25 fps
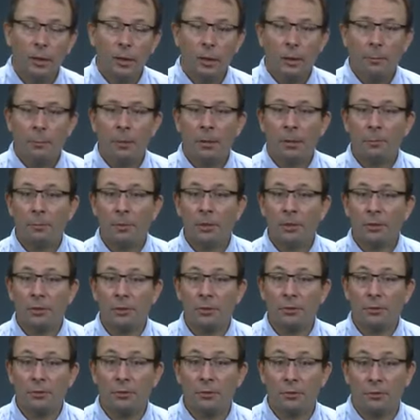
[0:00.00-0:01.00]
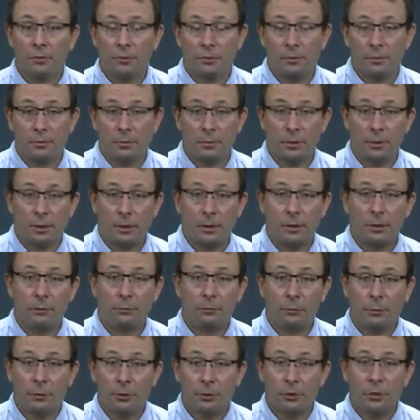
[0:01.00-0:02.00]
But emissions in the
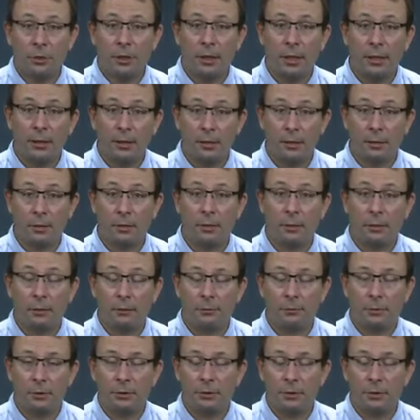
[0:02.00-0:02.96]
future and the